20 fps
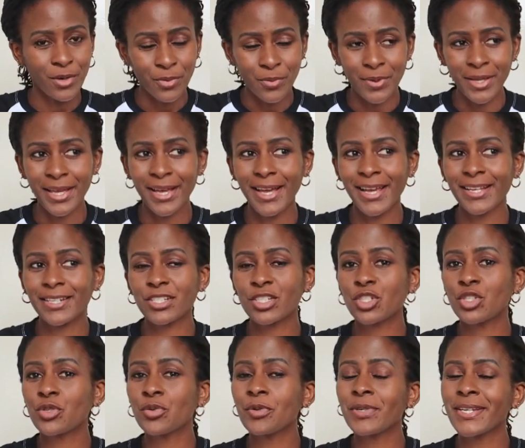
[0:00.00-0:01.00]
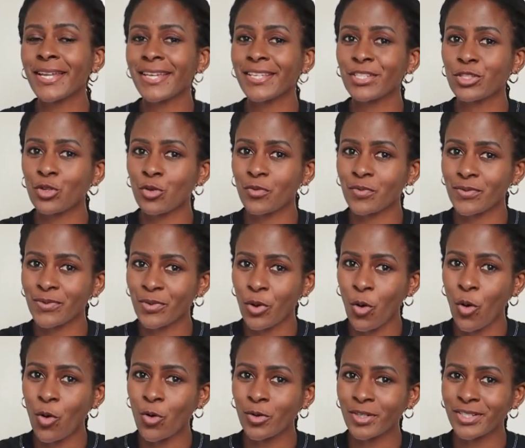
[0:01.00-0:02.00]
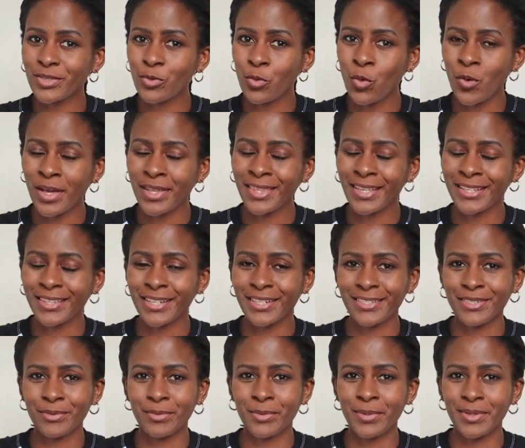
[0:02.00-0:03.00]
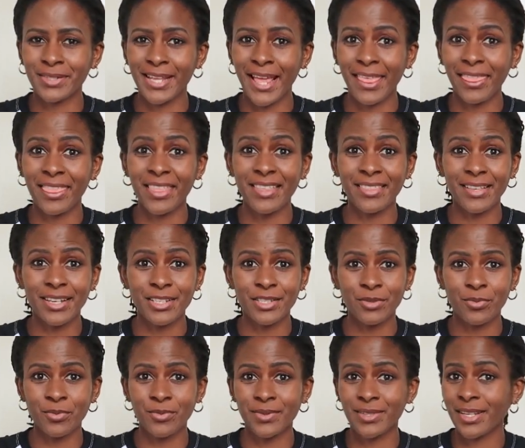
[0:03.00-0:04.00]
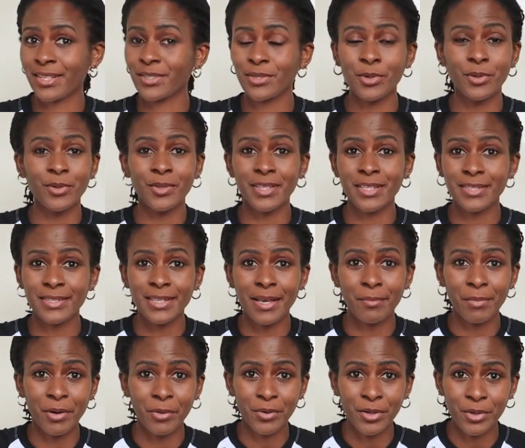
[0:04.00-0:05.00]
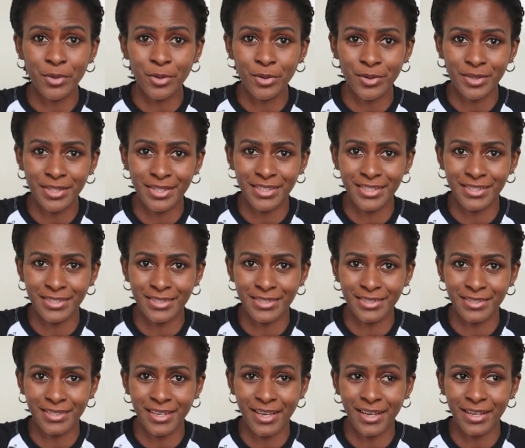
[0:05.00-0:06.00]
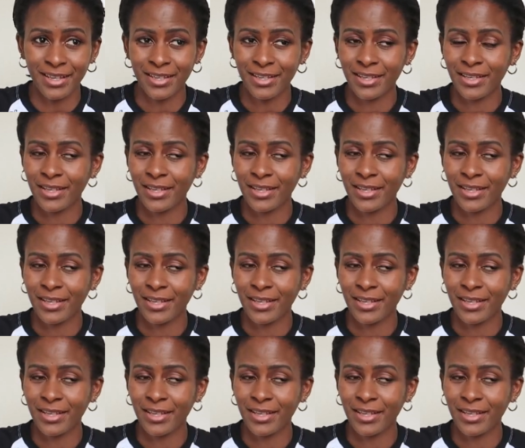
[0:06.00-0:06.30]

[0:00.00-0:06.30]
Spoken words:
We had 2 days of hot weather. I think that's all the summer we got this year.